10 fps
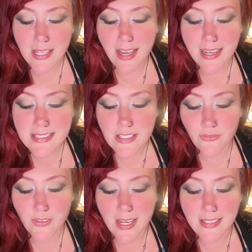all
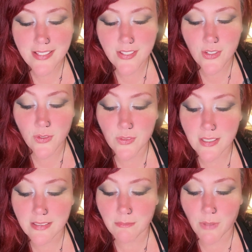kinds of fine
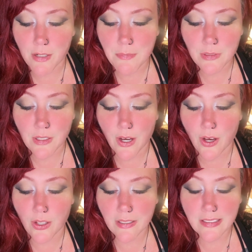stone and
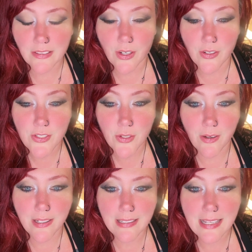marble, all in
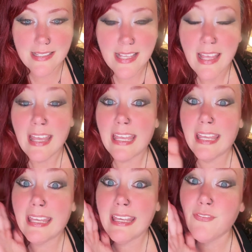large quantities.
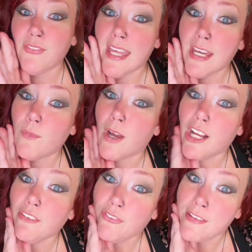If
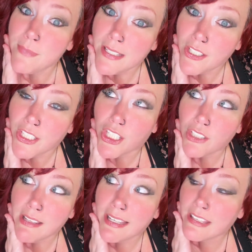they weren't
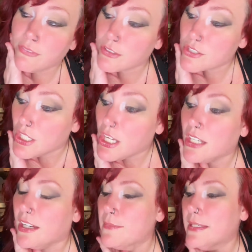familiar, like if
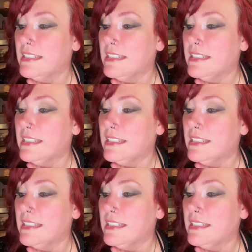you're